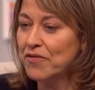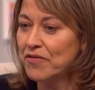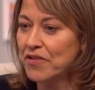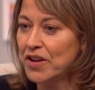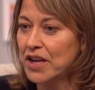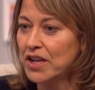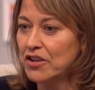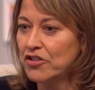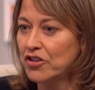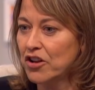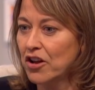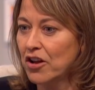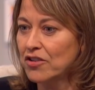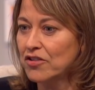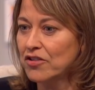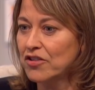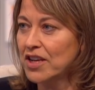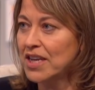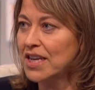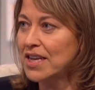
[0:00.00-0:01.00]
we finished
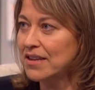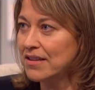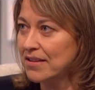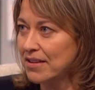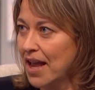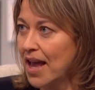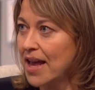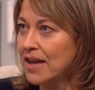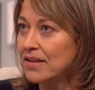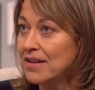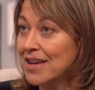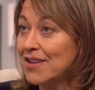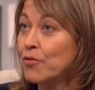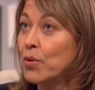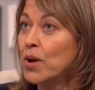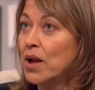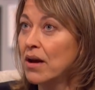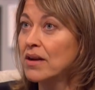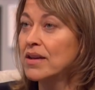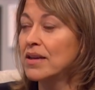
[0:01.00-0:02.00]
last year. He said,
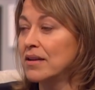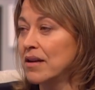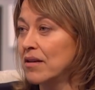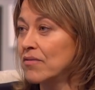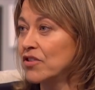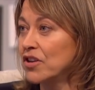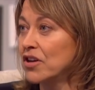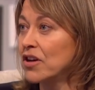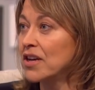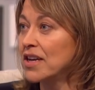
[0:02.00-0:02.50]
if we're lucky enough to